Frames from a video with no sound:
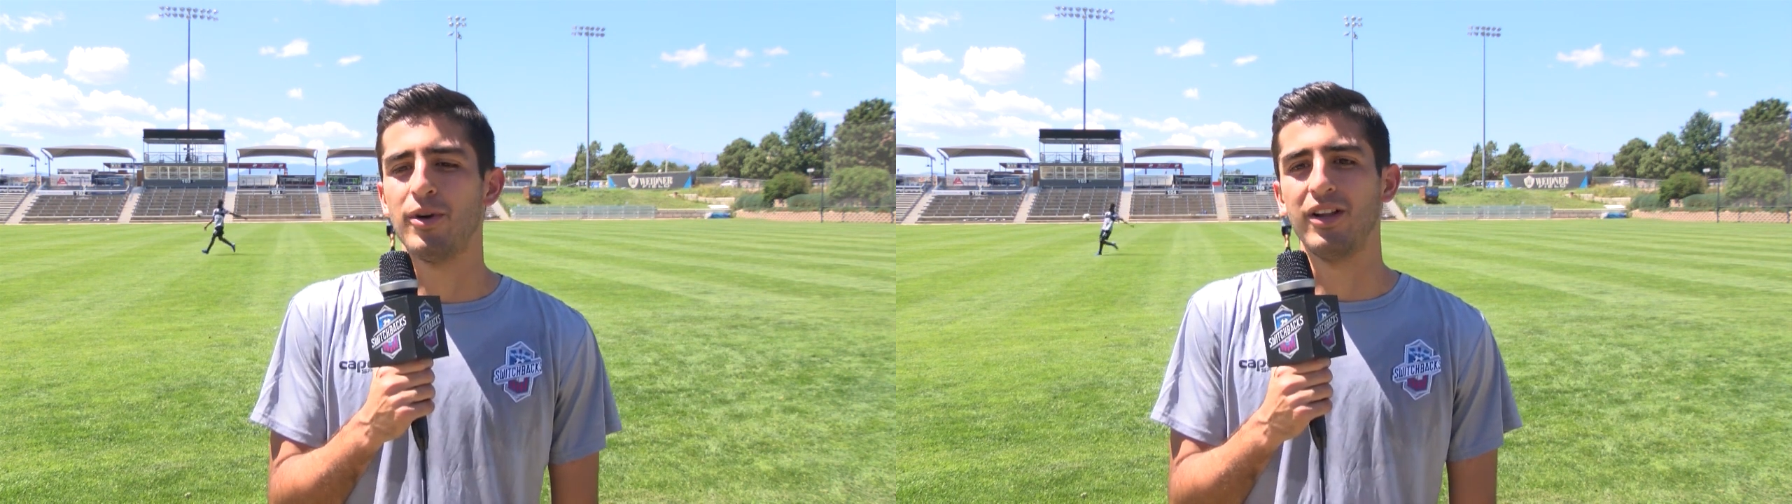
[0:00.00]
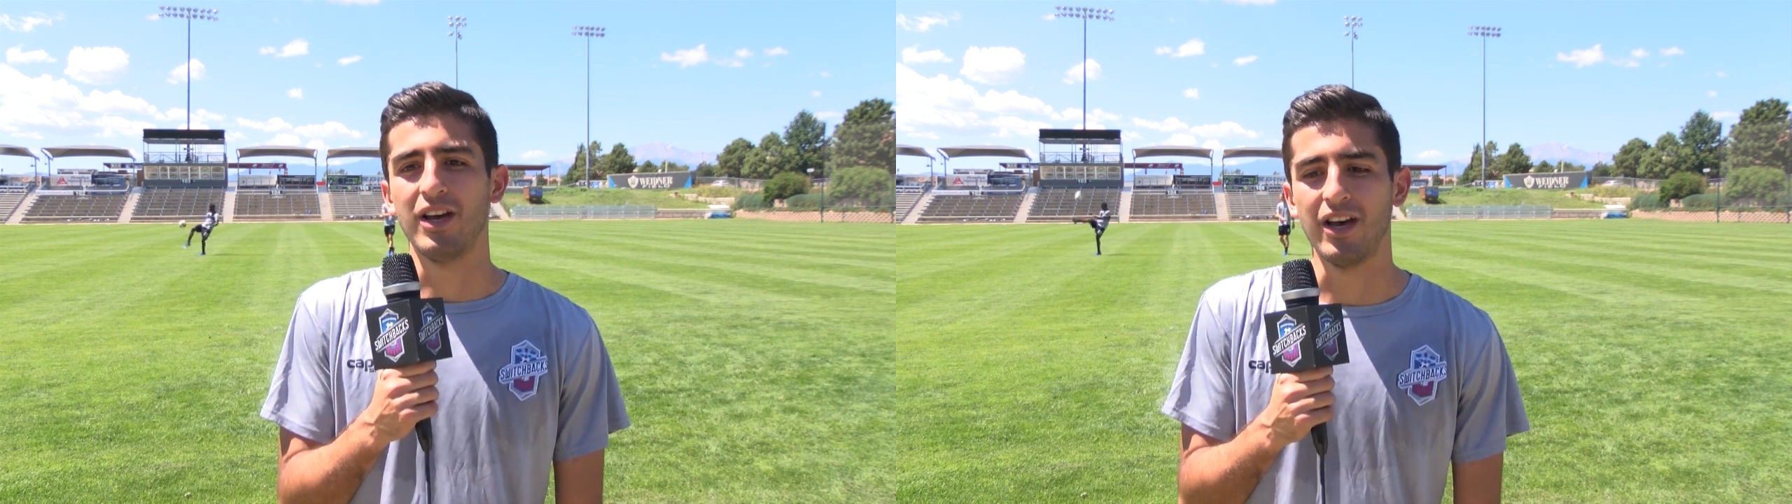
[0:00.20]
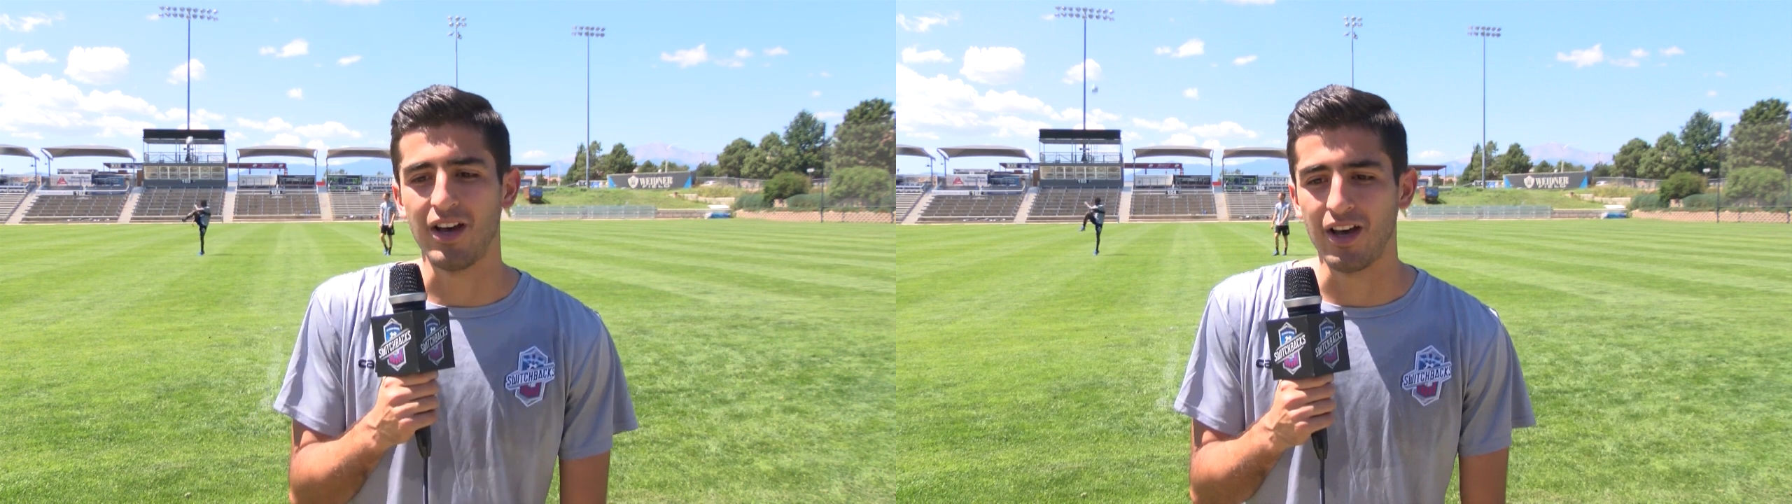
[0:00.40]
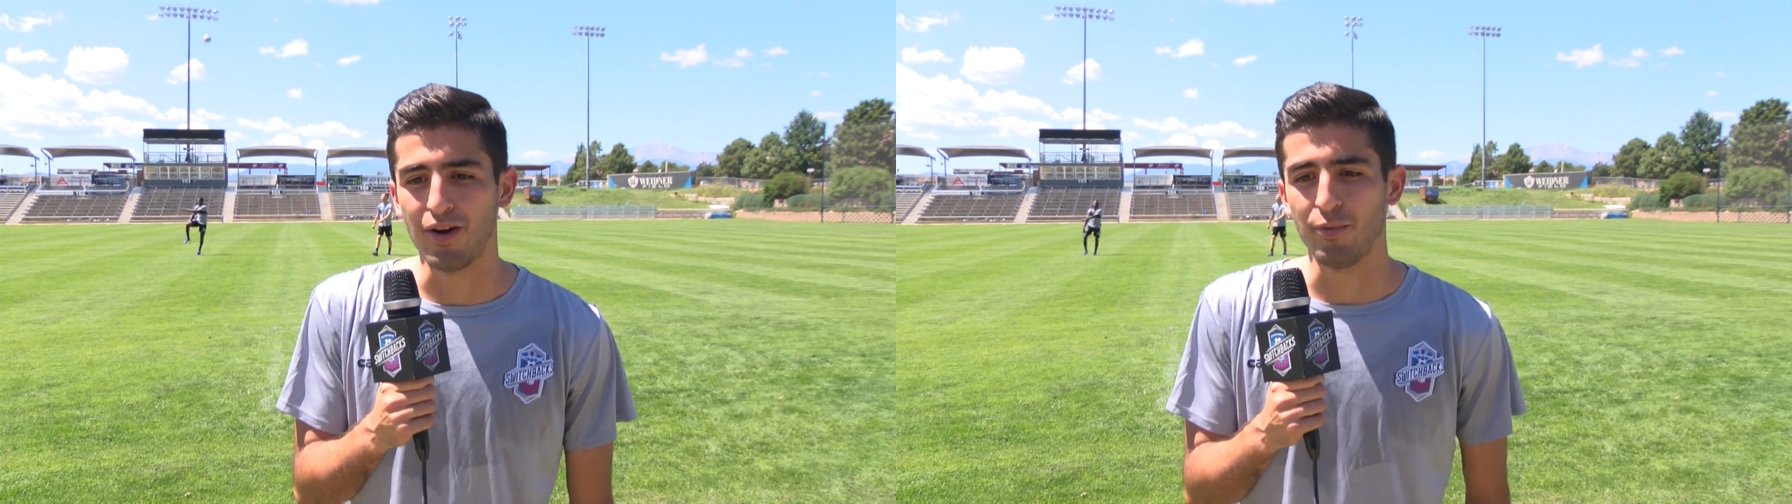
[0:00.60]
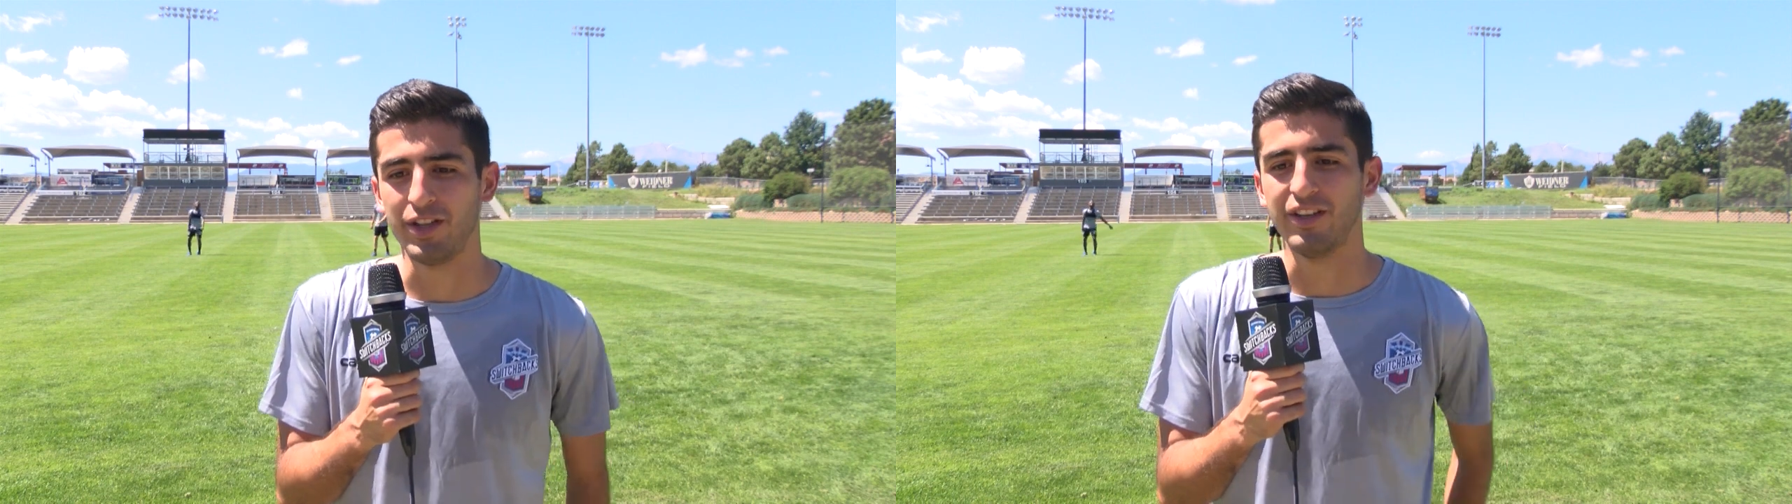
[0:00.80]
Well,
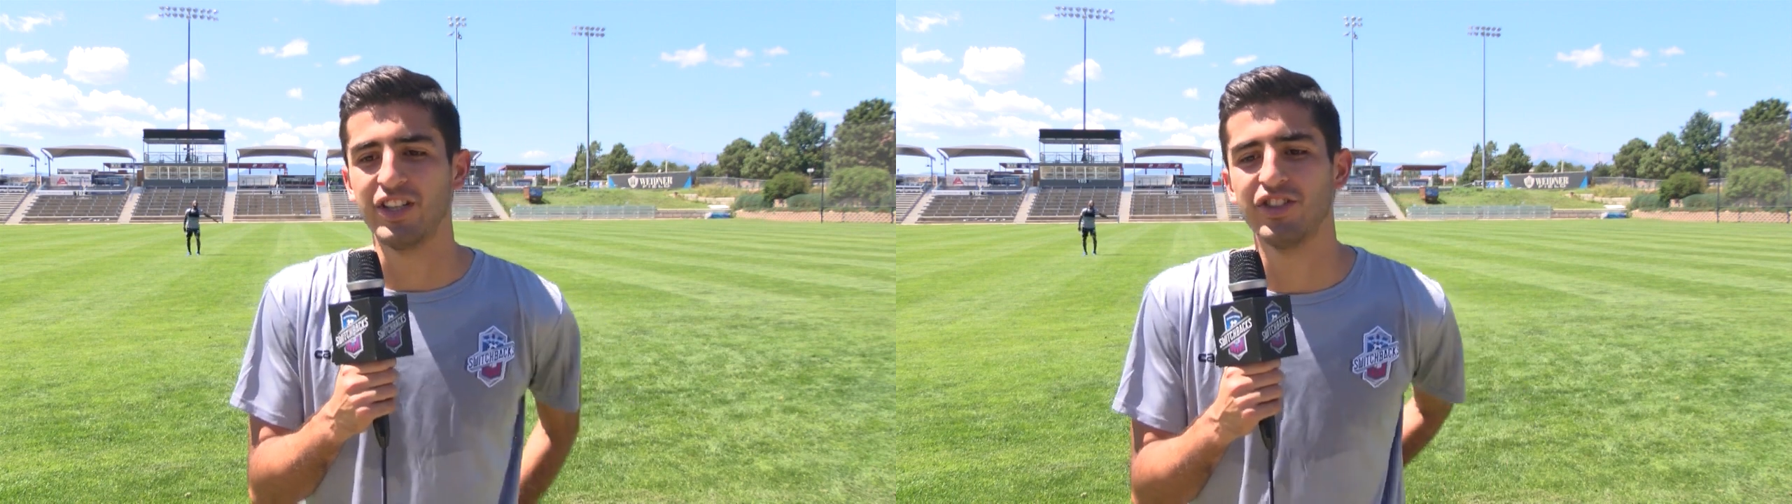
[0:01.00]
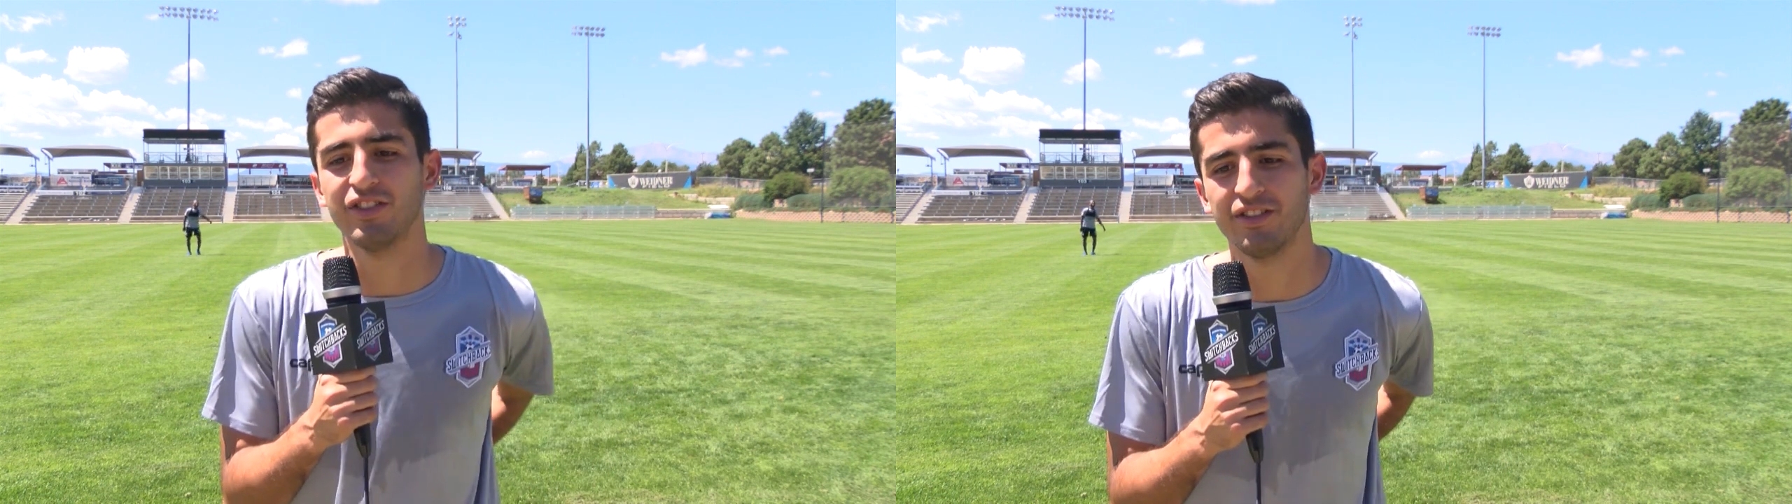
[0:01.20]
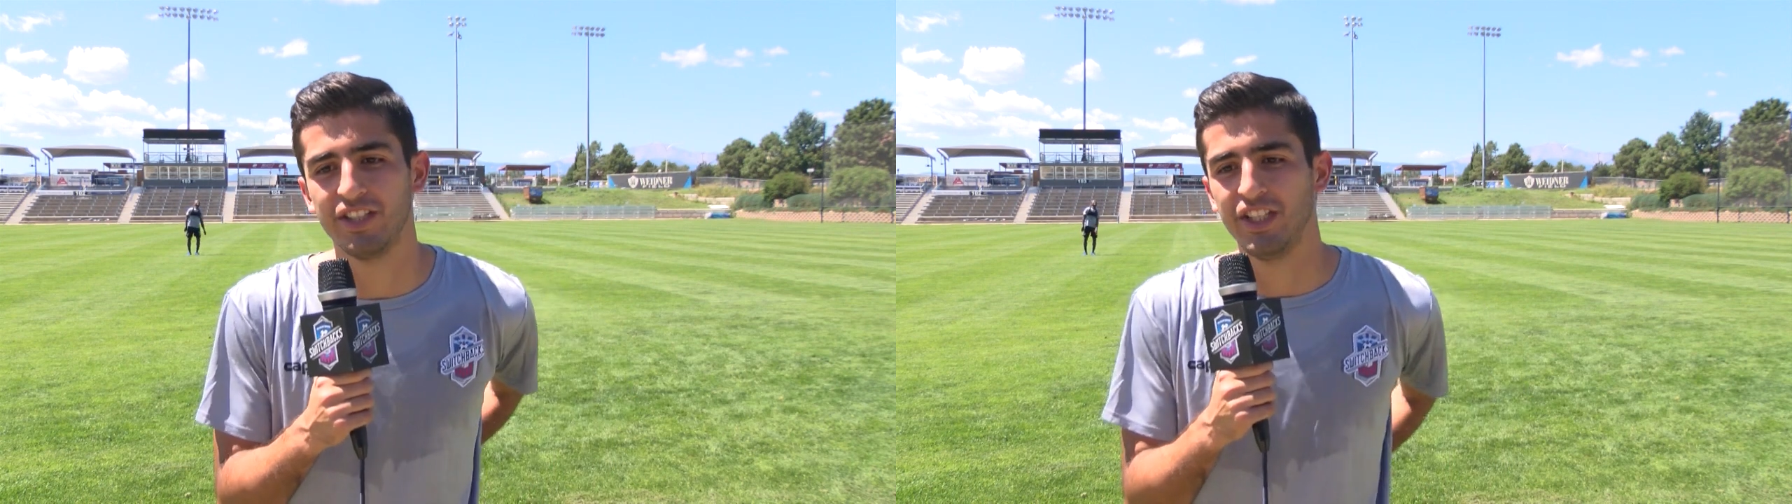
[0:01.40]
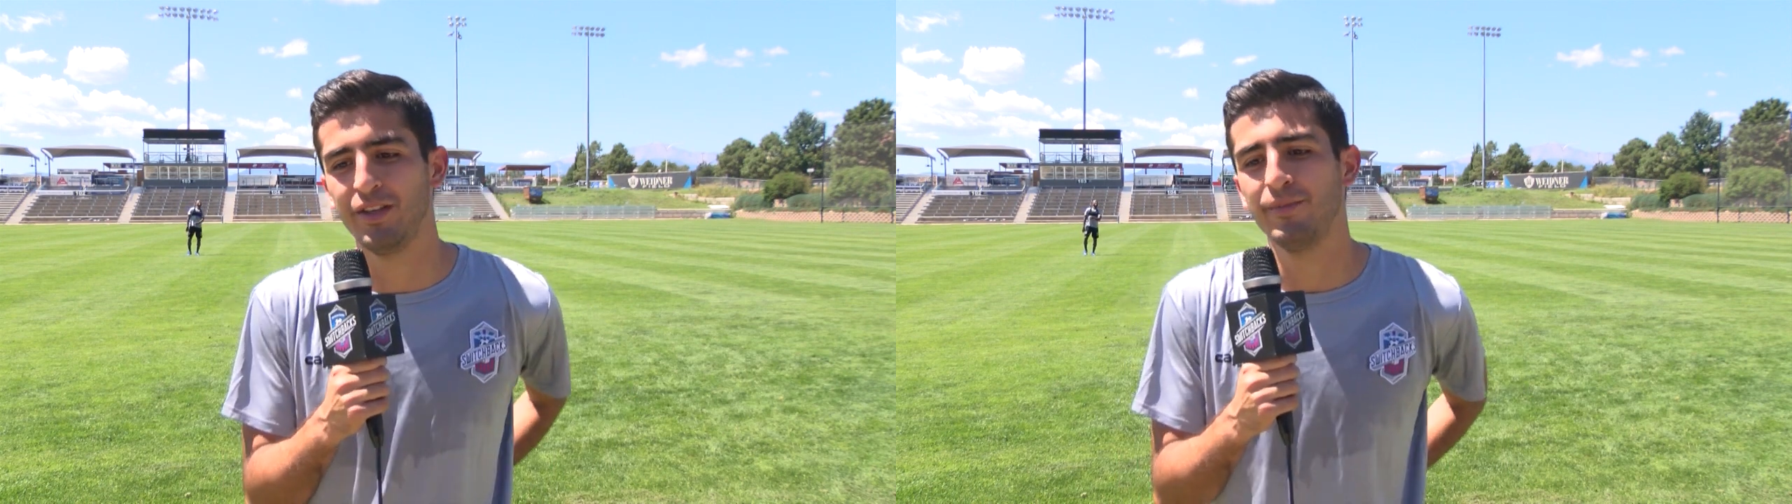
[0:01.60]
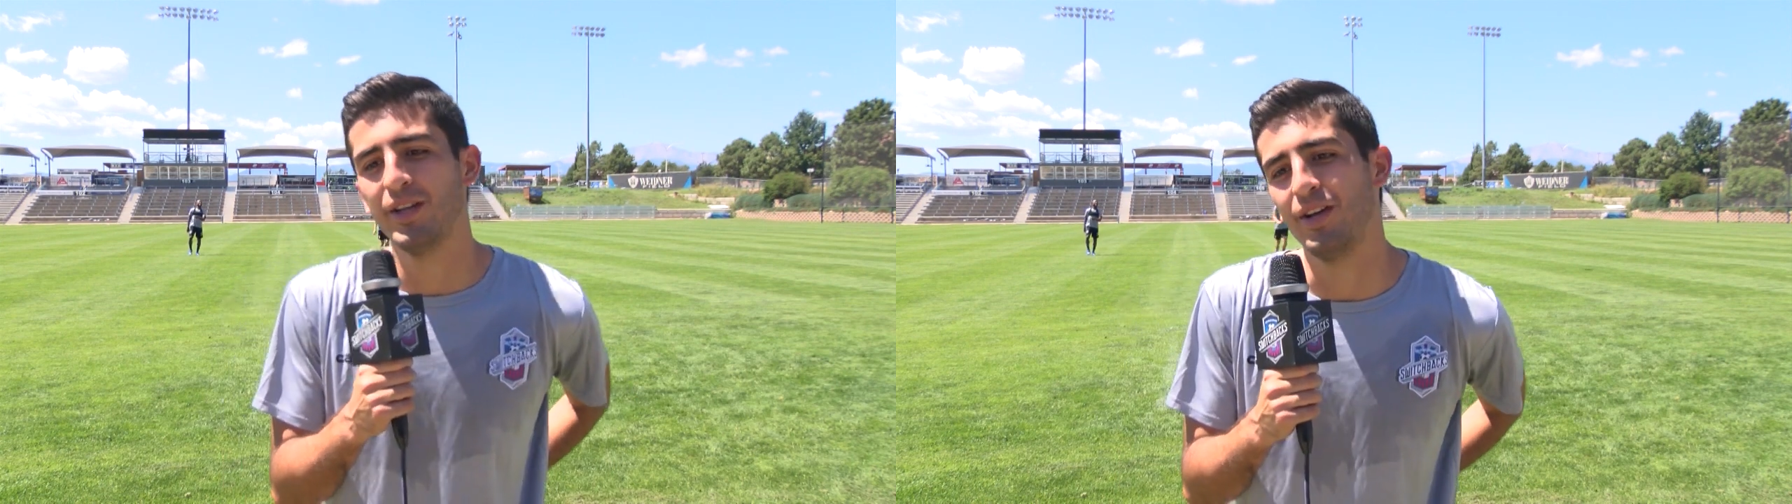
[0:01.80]
uh, with the national team,